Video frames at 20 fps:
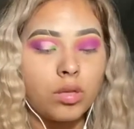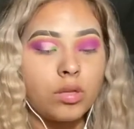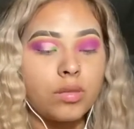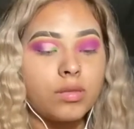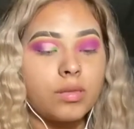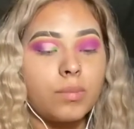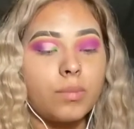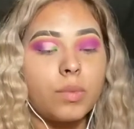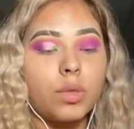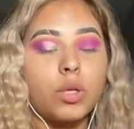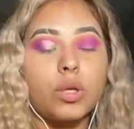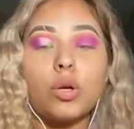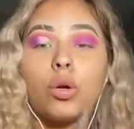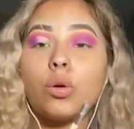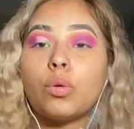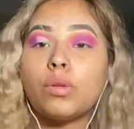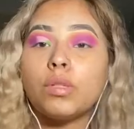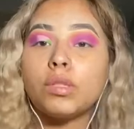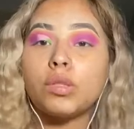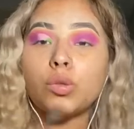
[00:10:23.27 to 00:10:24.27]
So I'm gonna
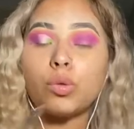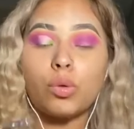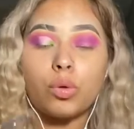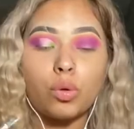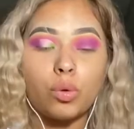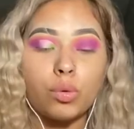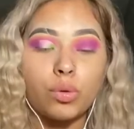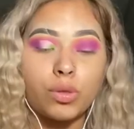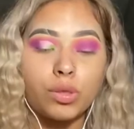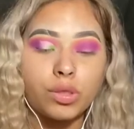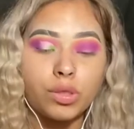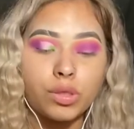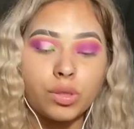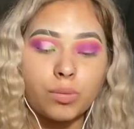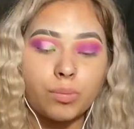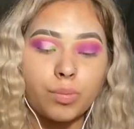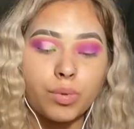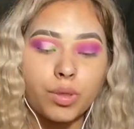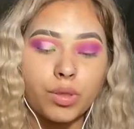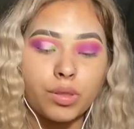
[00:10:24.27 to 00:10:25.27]
go into orange
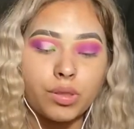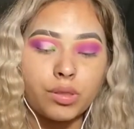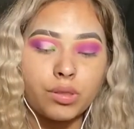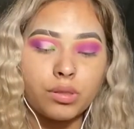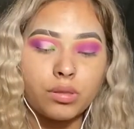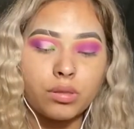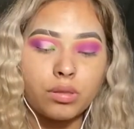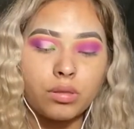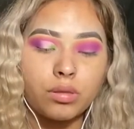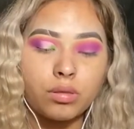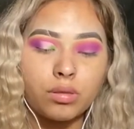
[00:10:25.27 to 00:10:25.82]
first,